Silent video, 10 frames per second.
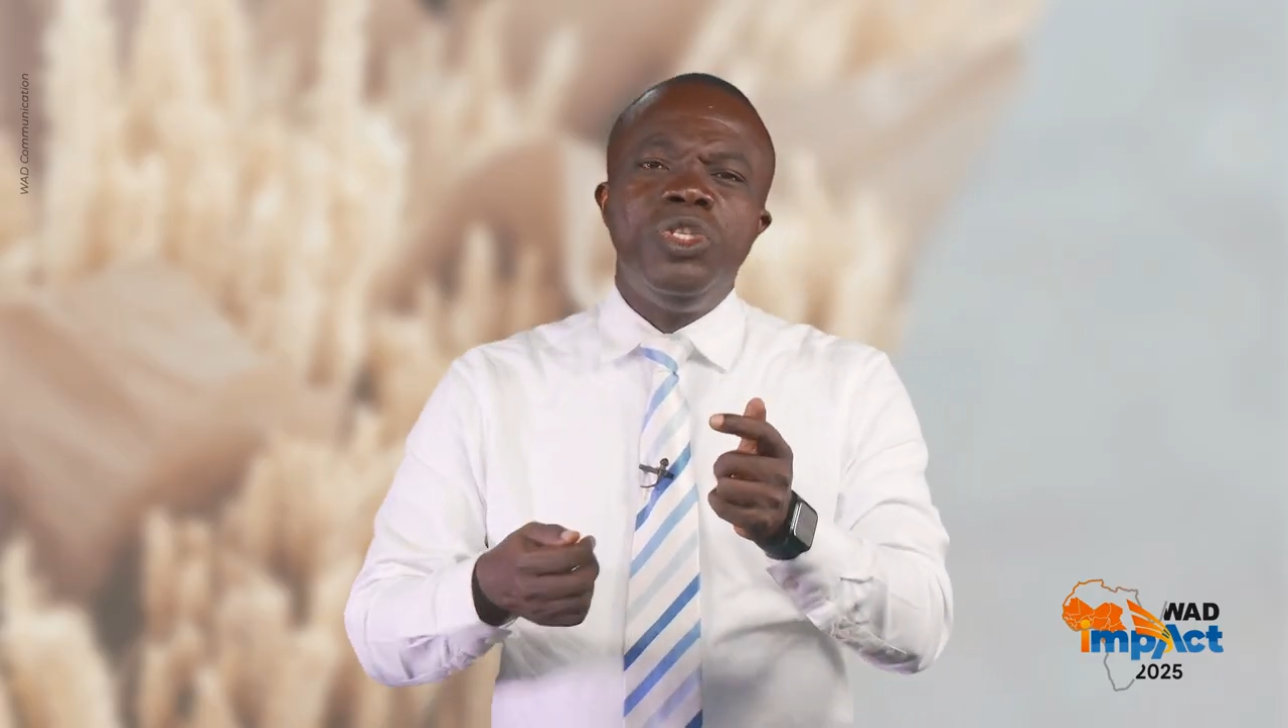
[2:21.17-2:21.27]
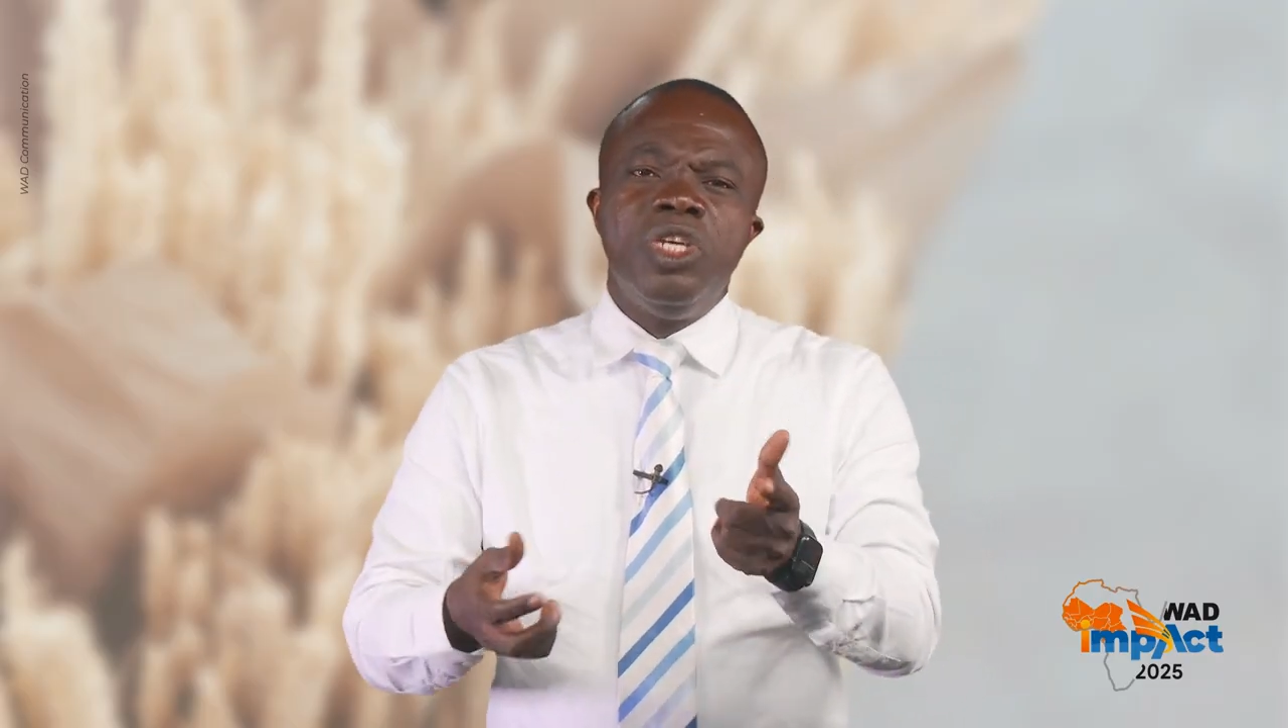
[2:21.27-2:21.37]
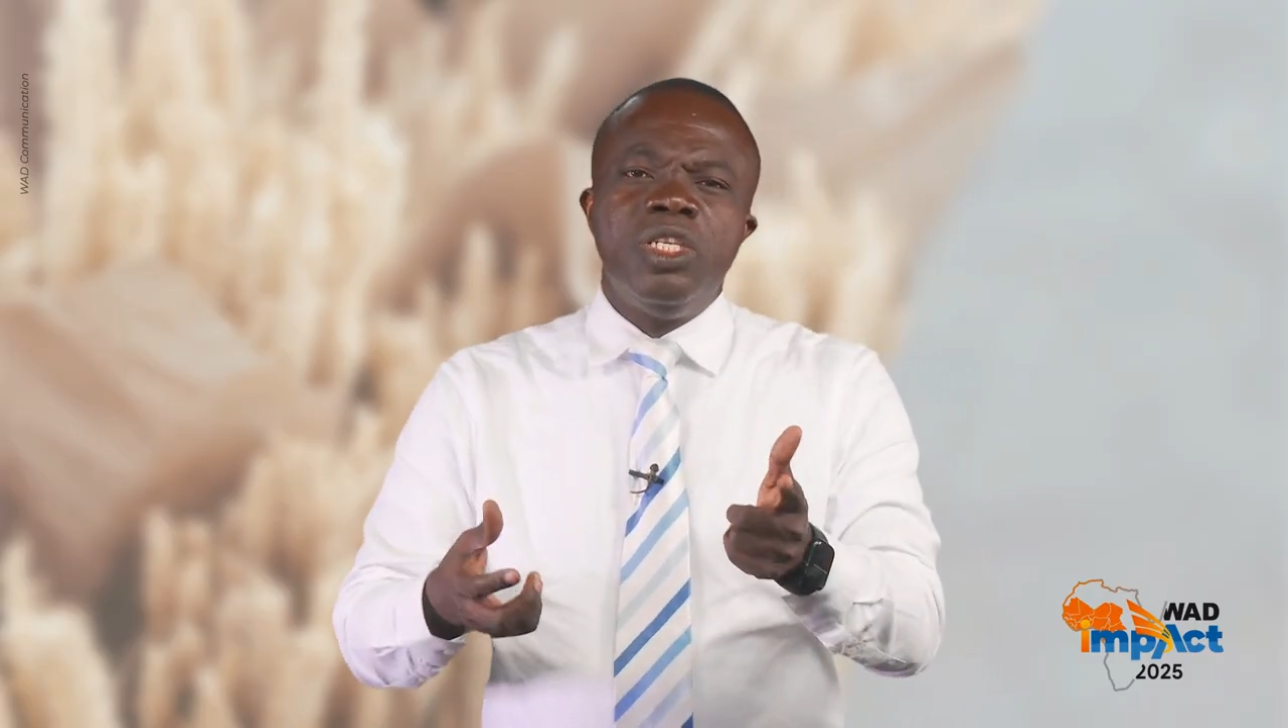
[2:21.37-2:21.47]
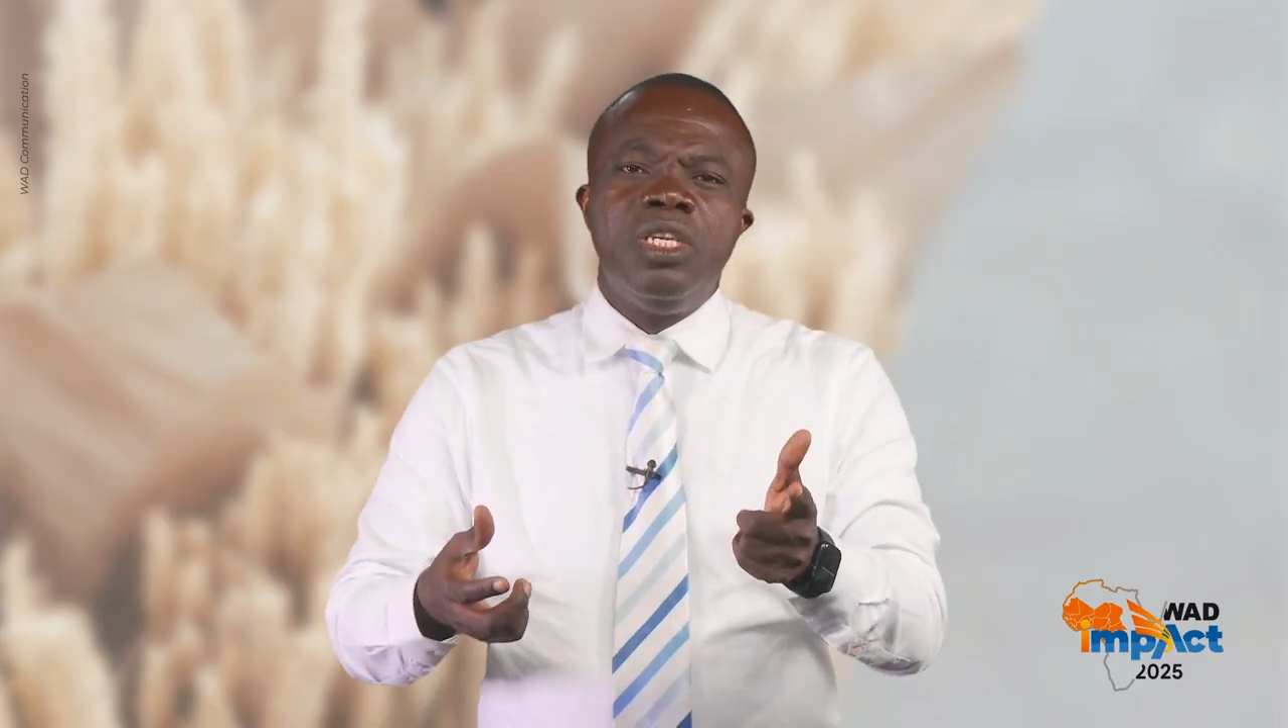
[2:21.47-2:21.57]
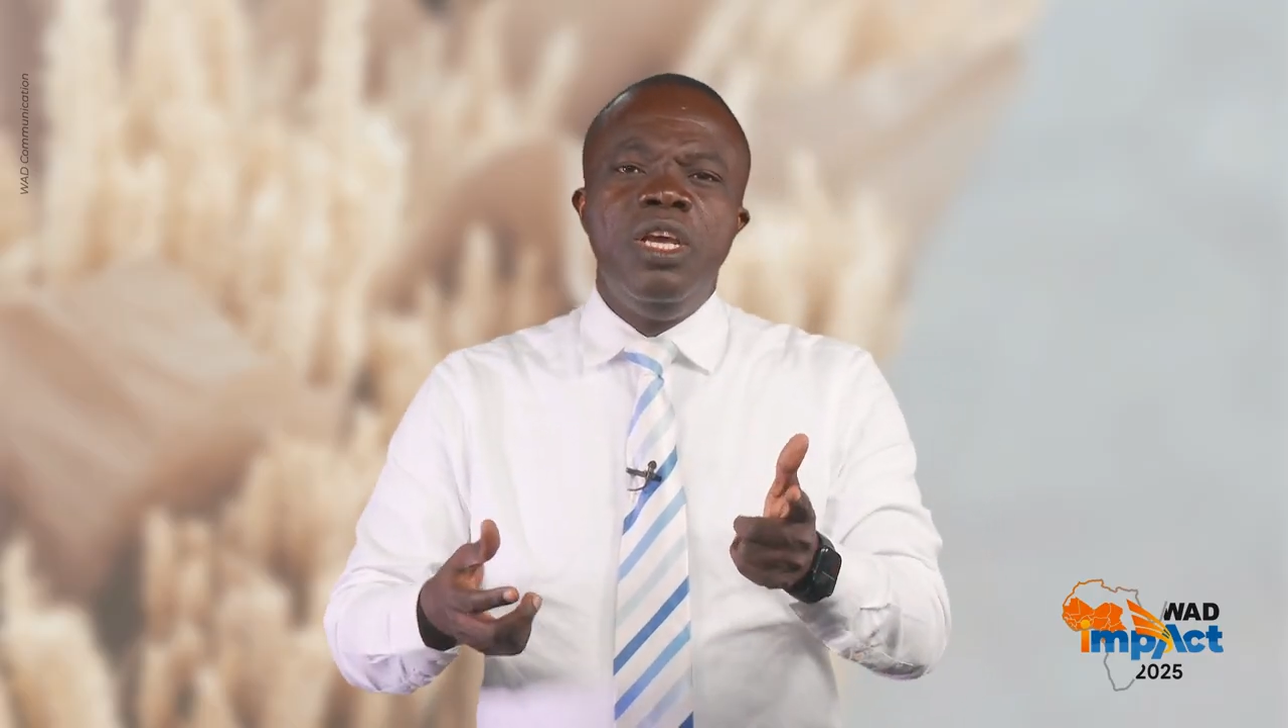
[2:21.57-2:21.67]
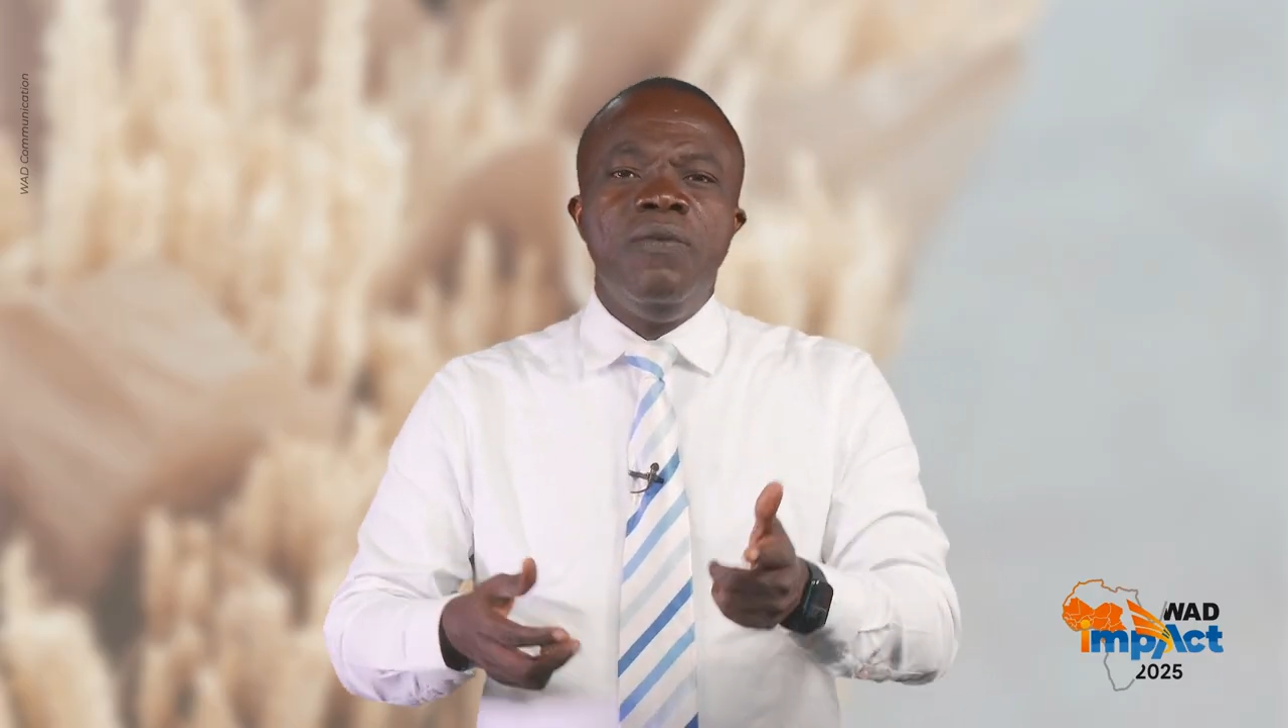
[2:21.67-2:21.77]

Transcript: just